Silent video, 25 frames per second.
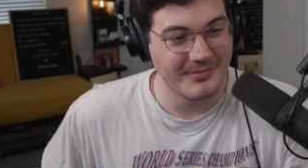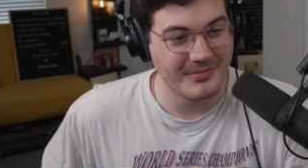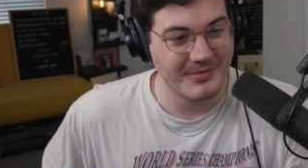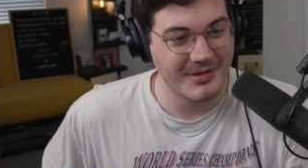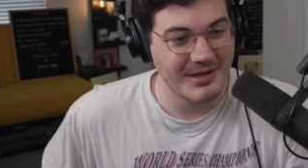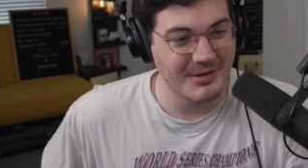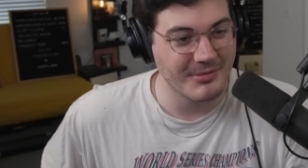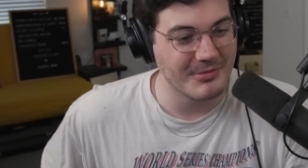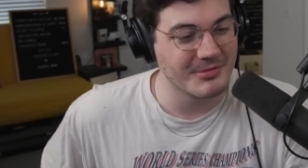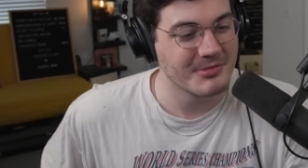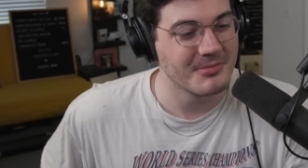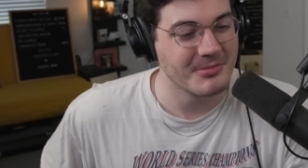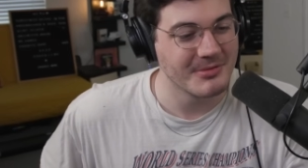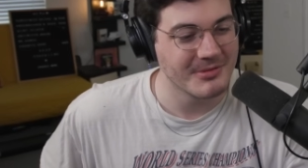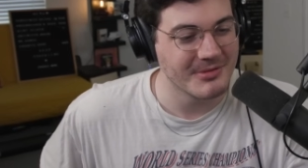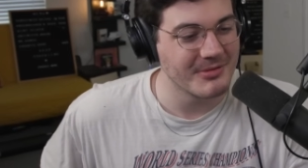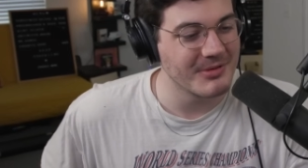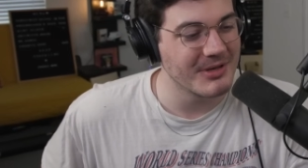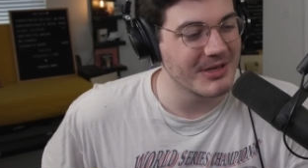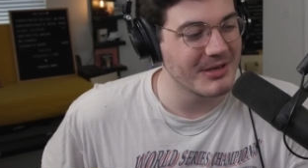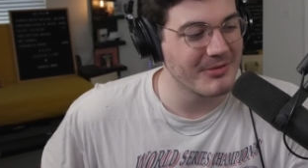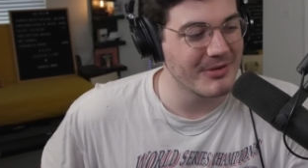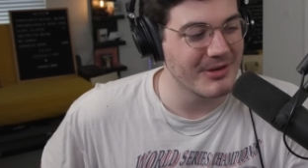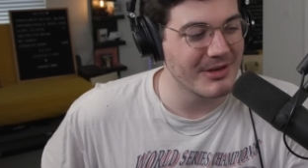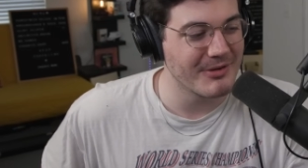And we're supposed to
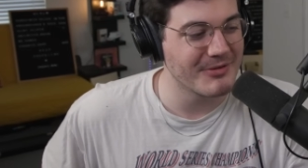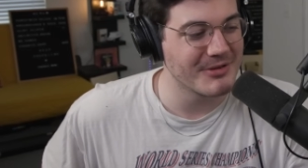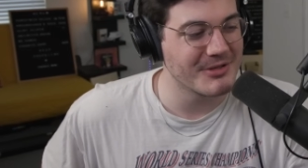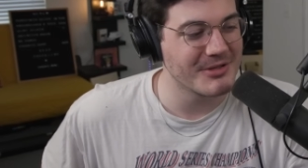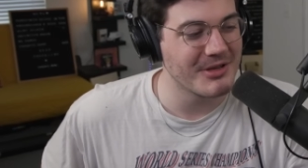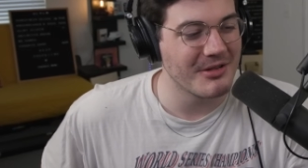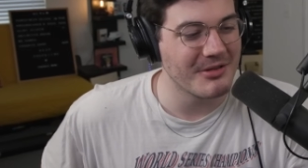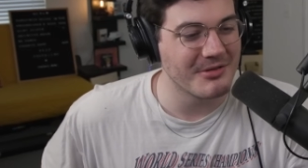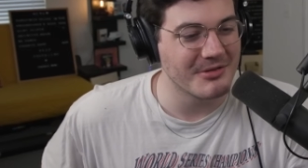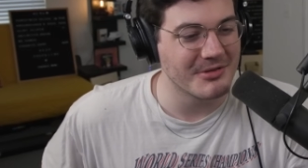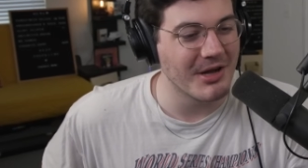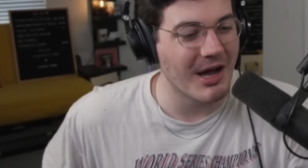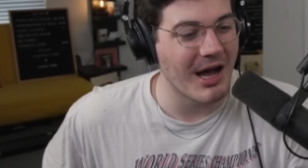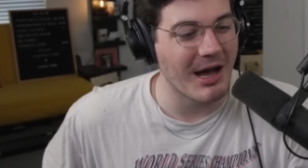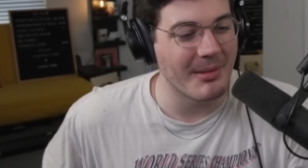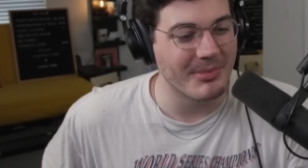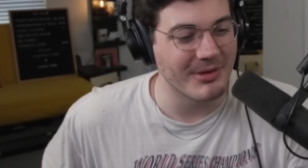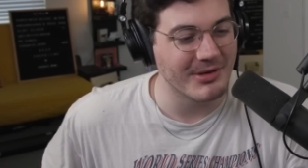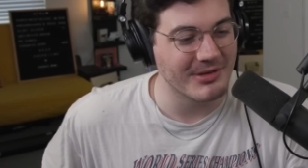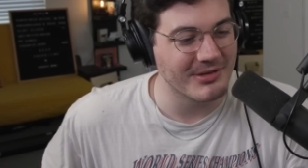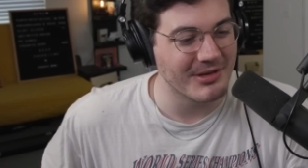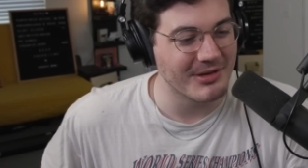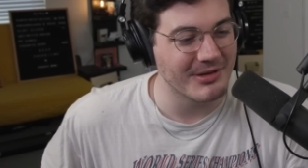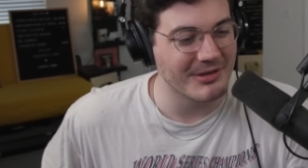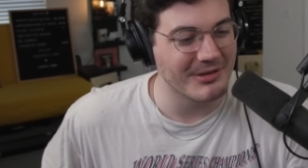give, give us another
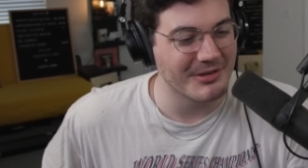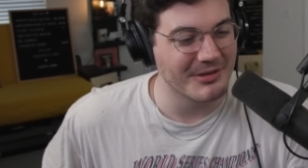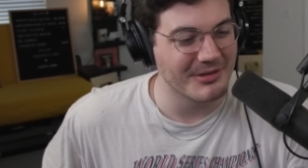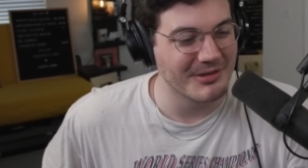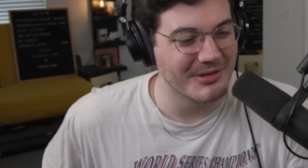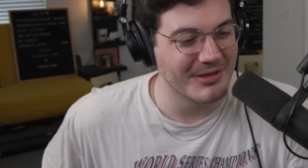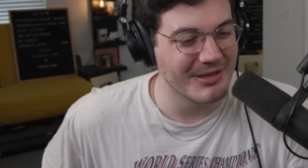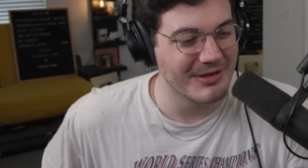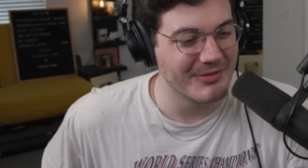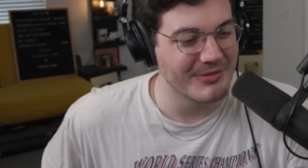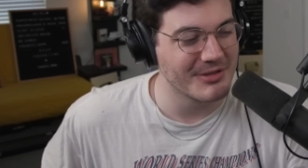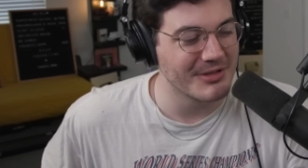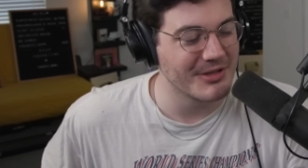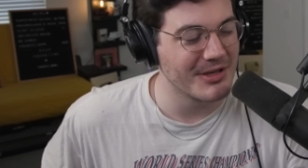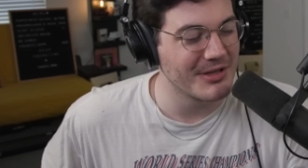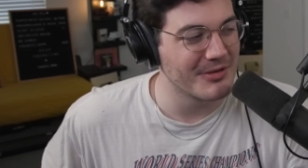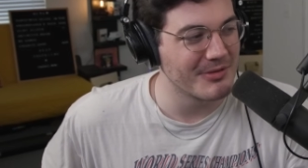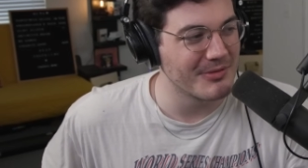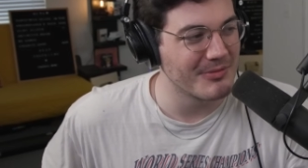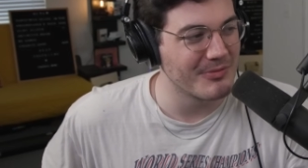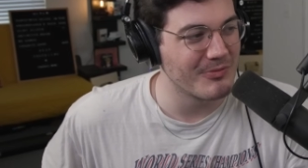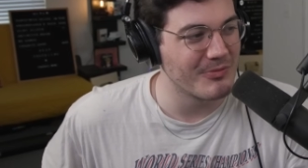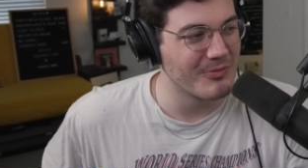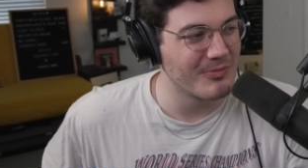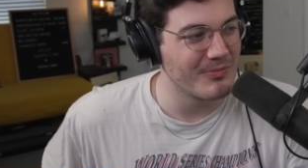topic, Tucker. Give us another
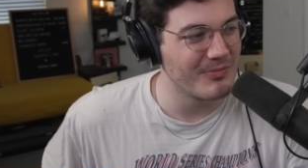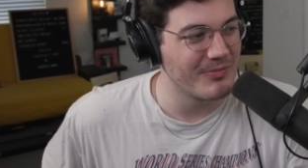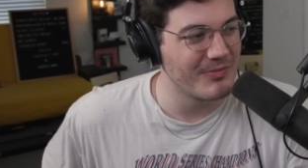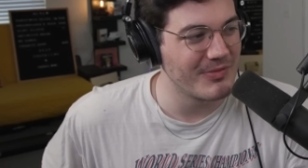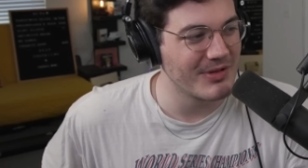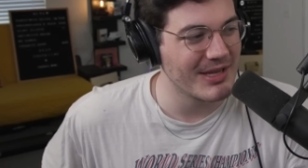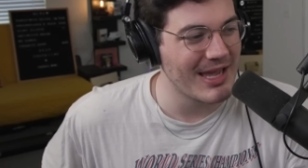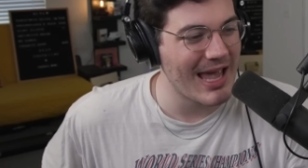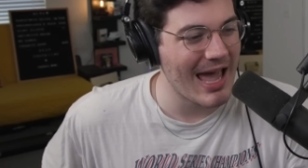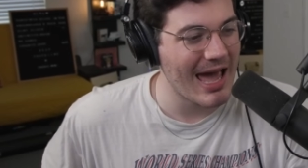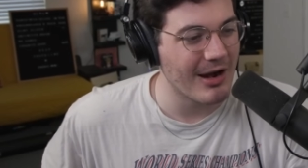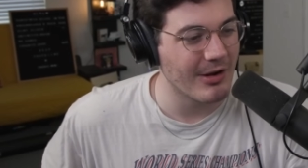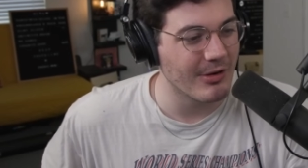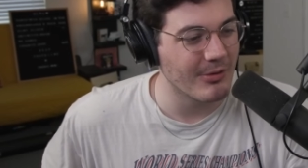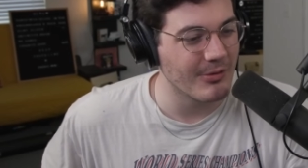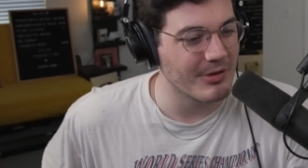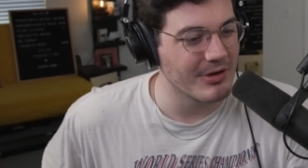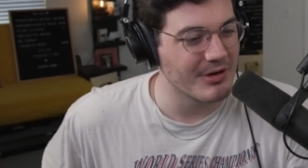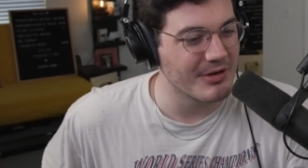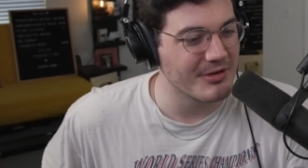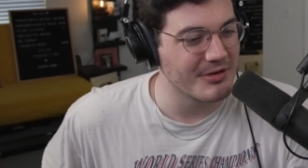category to